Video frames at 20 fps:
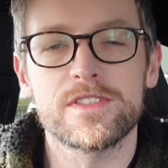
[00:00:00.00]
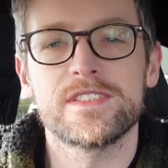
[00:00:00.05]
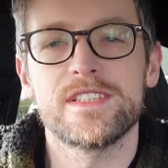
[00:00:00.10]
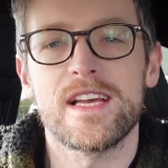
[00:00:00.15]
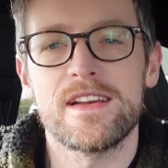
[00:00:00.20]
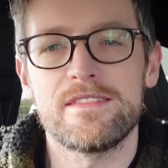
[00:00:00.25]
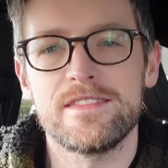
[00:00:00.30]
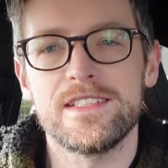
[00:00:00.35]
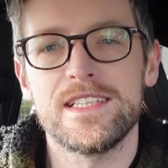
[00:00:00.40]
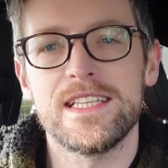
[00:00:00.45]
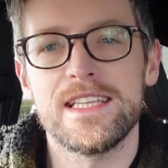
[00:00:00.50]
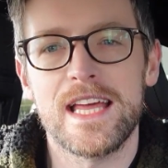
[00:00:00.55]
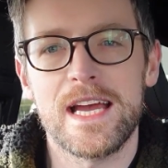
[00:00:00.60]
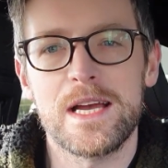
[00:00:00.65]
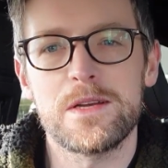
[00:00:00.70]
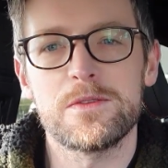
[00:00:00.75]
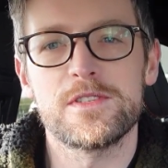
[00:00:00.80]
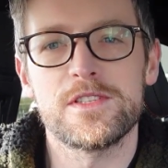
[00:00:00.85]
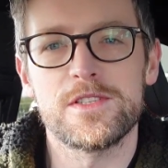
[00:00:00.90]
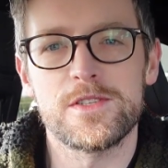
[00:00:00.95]

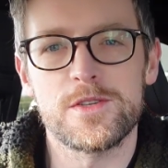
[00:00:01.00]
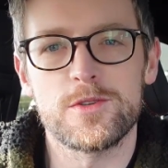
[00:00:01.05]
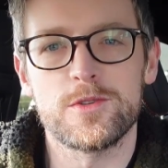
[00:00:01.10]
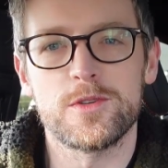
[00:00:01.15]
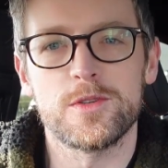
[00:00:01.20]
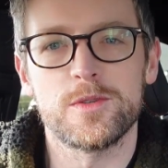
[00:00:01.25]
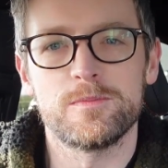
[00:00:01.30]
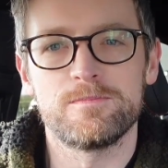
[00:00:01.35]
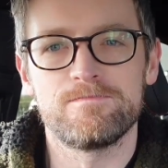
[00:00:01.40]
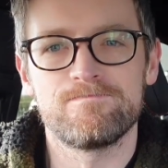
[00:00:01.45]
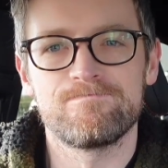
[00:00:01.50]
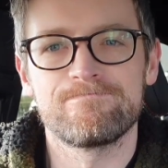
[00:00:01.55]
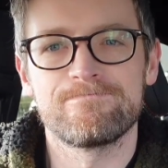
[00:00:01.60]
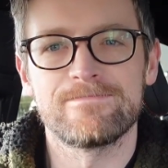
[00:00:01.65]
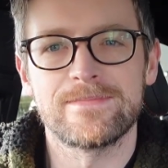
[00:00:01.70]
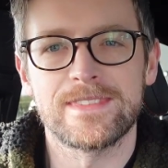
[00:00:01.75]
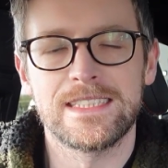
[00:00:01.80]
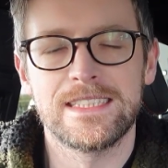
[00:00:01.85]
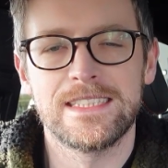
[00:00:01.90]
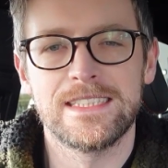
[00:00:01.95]
€70,000.
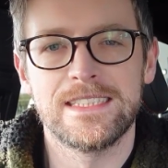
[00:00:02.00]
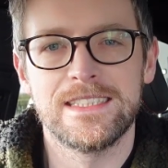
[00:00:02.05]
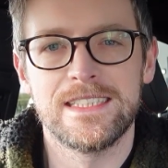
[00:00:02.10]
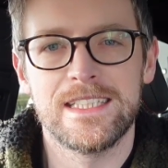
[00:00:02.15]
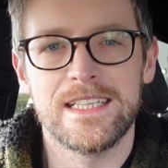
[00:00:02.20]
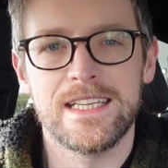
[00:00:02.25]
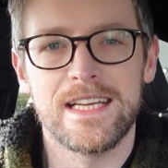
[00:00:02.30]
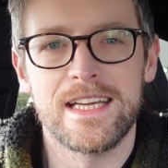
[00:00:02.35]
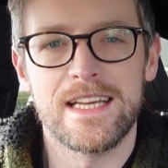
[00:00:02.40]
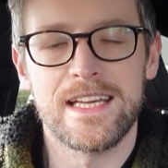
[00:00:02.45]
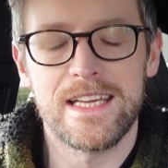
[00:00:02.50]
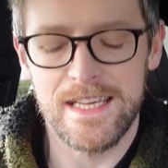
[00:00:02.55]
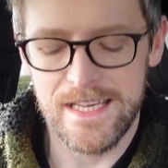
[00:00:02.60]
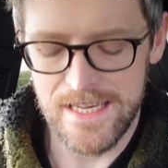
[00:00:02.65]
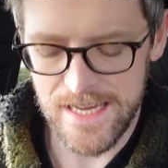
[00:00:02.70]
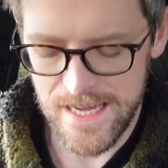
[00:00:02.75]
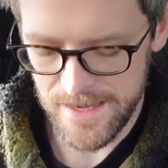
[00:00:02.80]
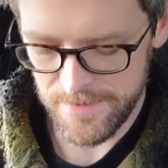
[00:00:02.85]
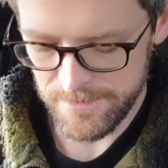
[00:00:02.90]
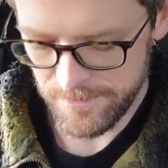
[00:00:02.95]

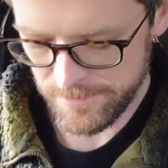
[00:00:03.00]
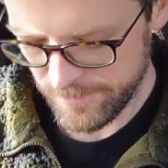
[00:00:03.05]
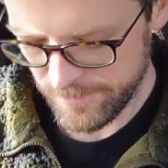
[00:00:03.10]
Yeah.